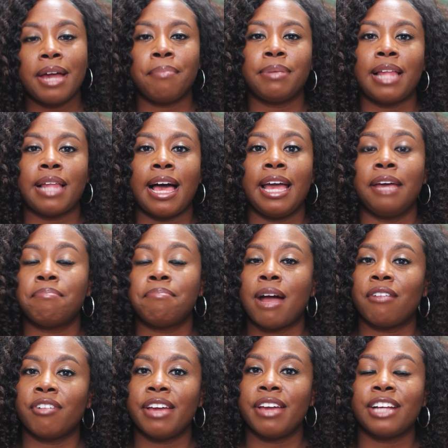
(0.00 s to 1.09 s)
apply it, my
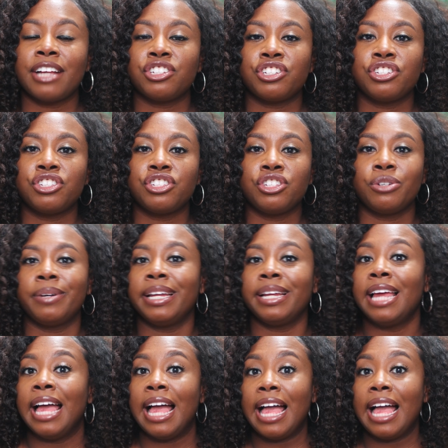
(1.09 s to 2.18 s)
reactions to it,